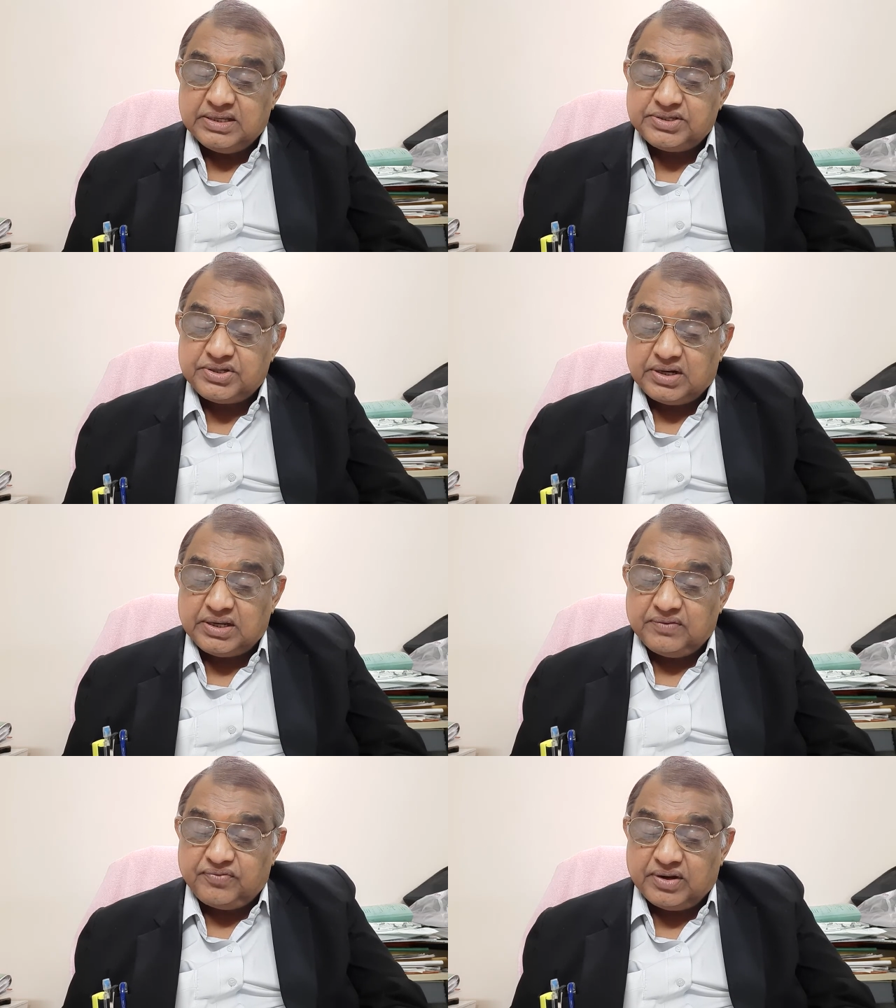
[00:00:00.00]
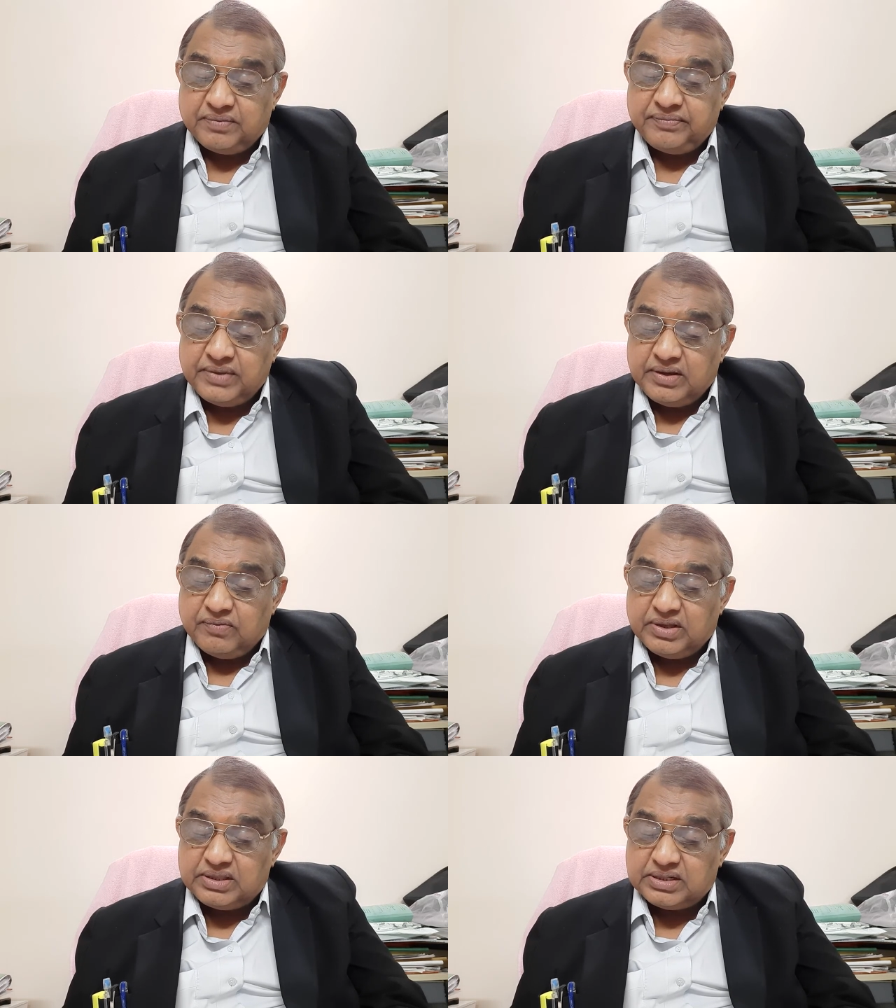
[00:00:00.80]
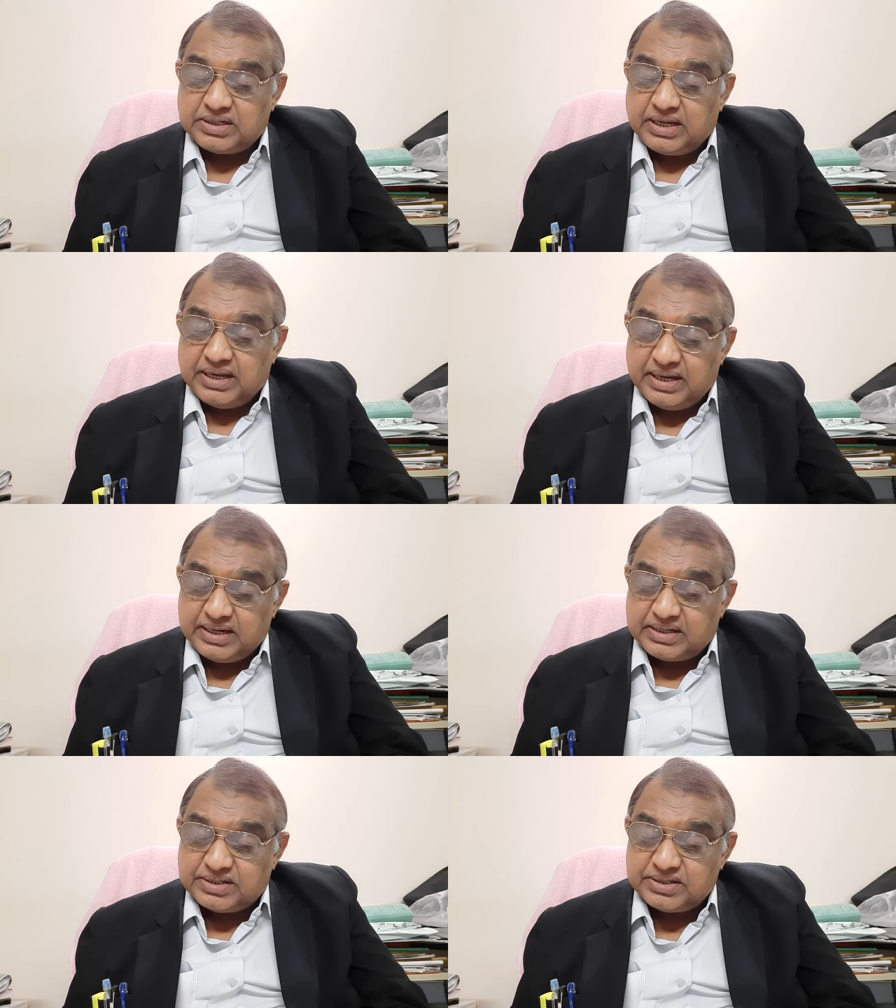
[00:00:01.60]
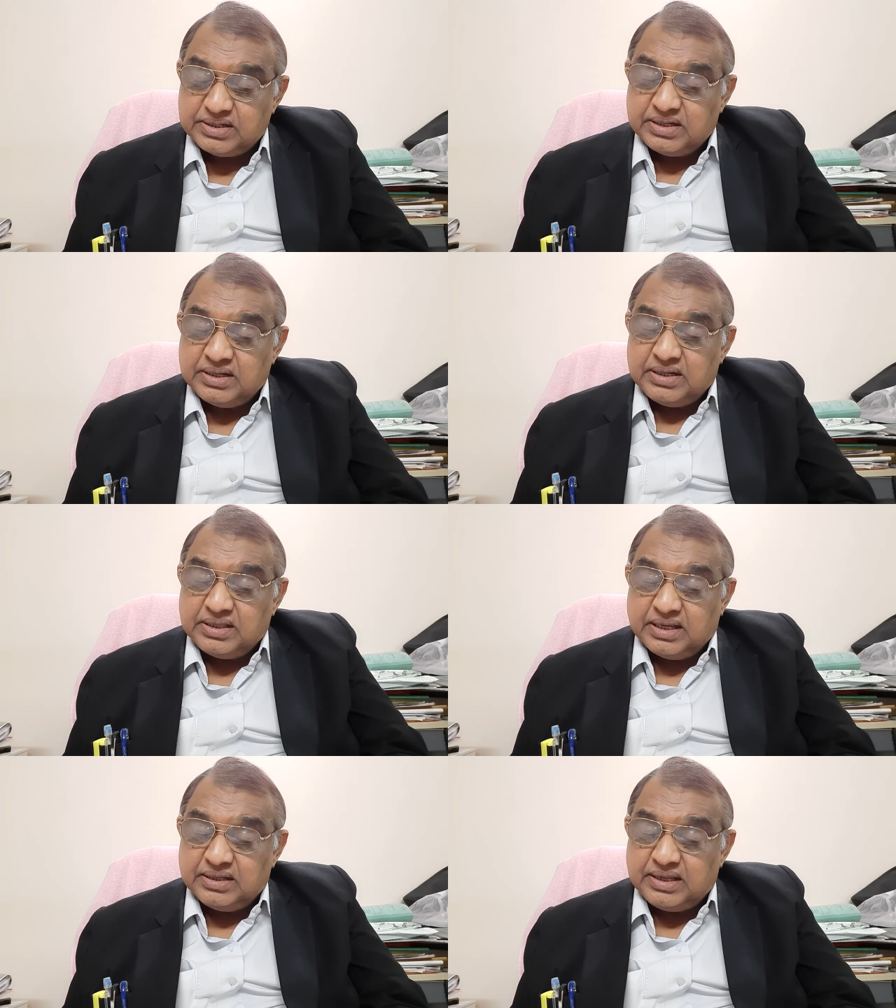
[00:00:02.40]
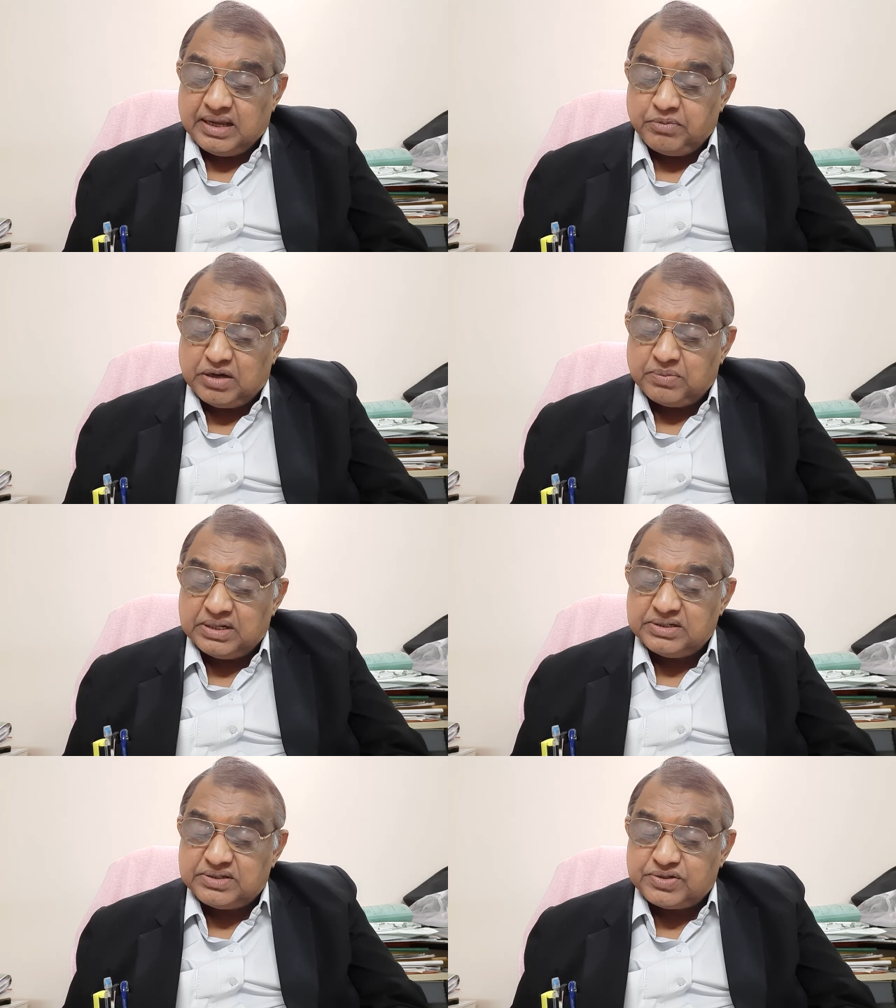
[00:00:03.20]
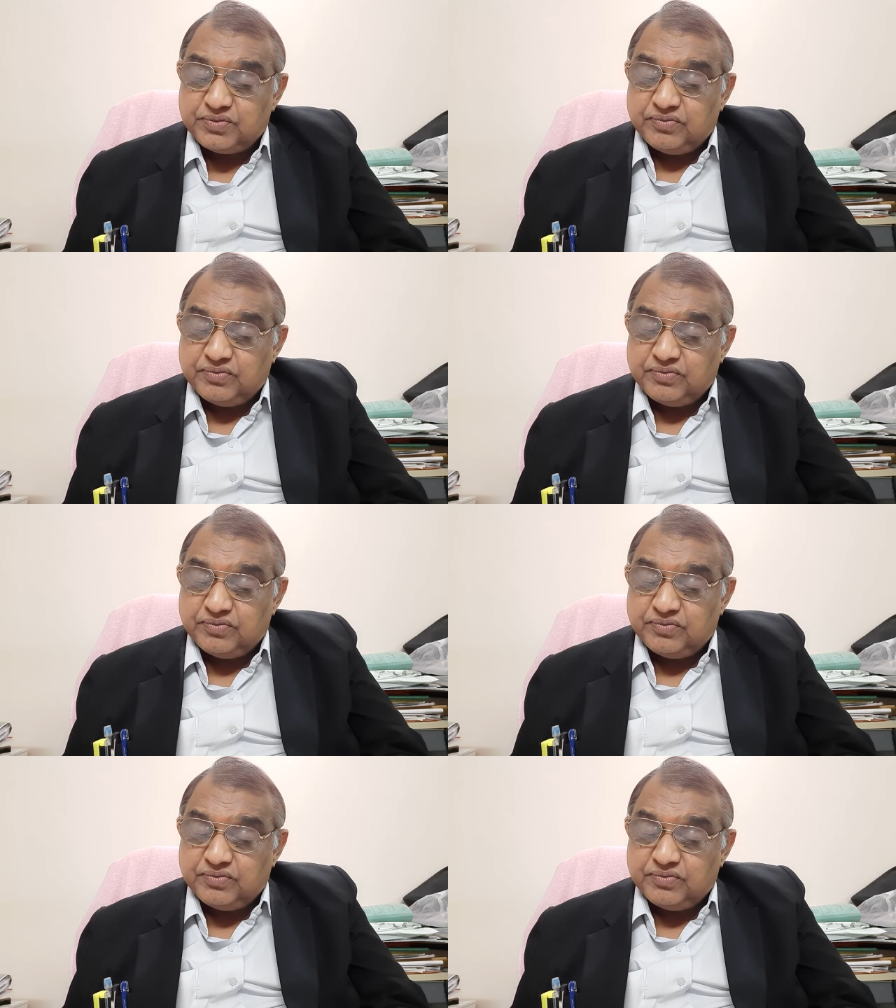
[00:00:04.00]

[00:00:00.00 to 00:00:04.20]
starting from 138, then the amendments to